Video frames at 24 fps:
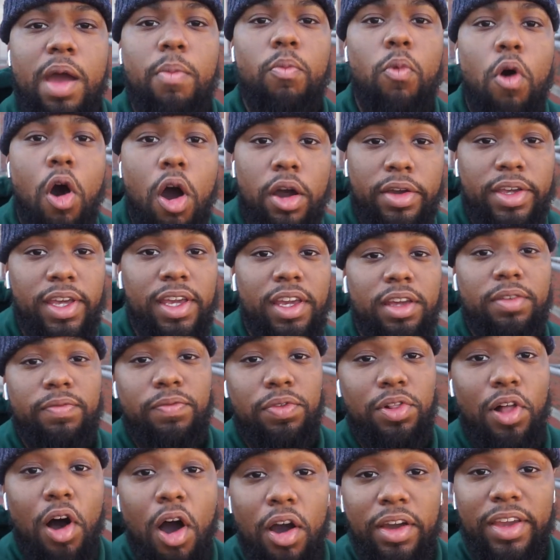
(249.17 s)
Walking and
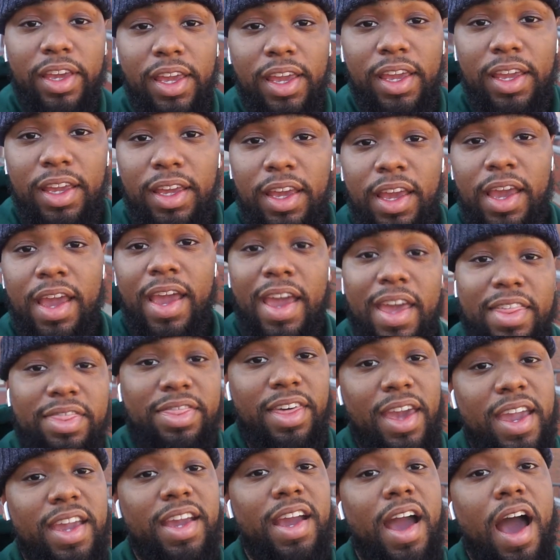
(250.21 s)
vlogging, and
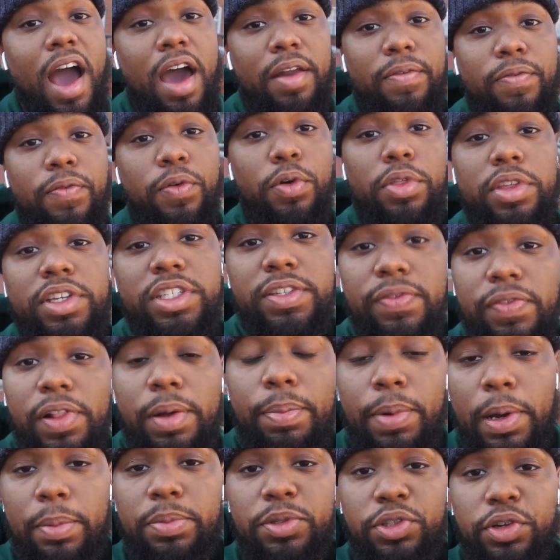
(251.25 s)
thank God for this
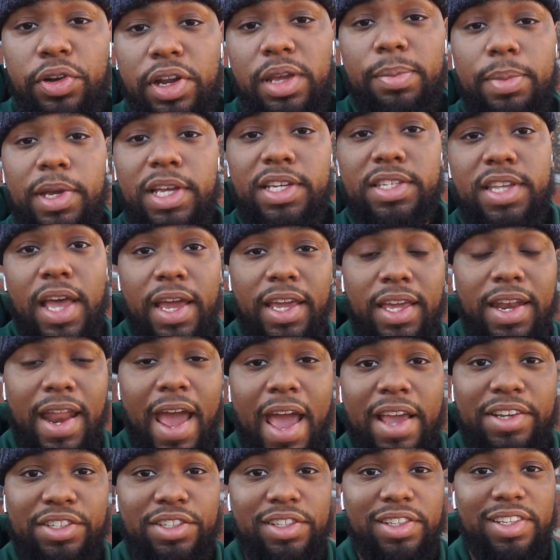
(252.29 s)
flip up screen because I can
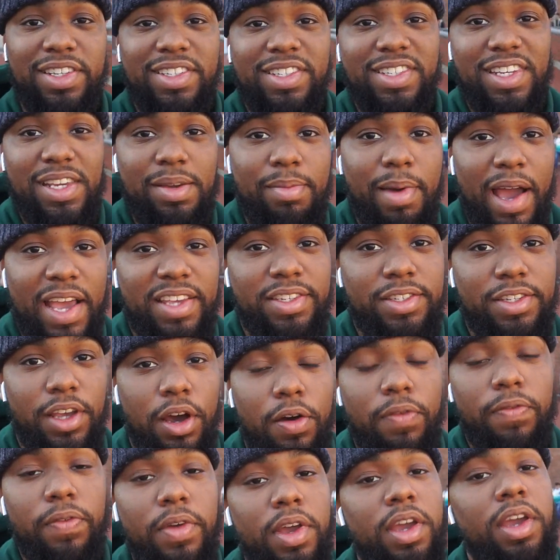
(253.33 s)
actually see
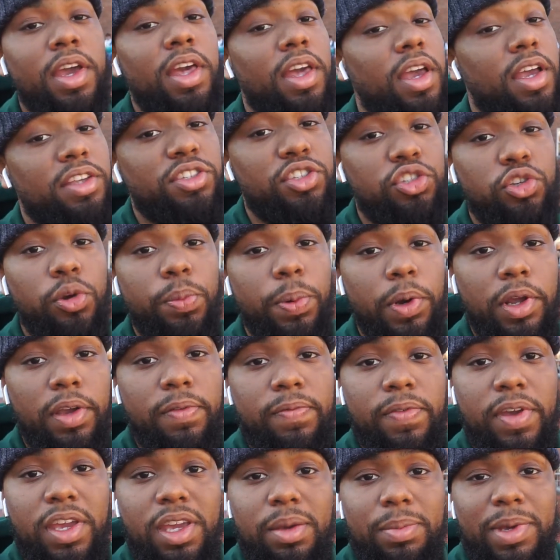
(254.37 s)
myself. It's super
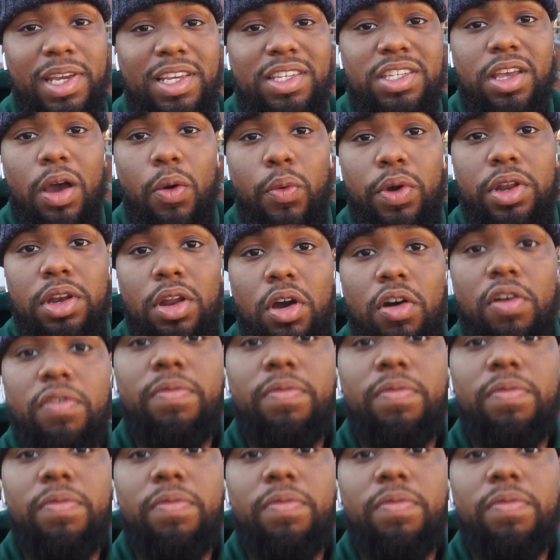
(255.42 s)
convenient because I wouldn't know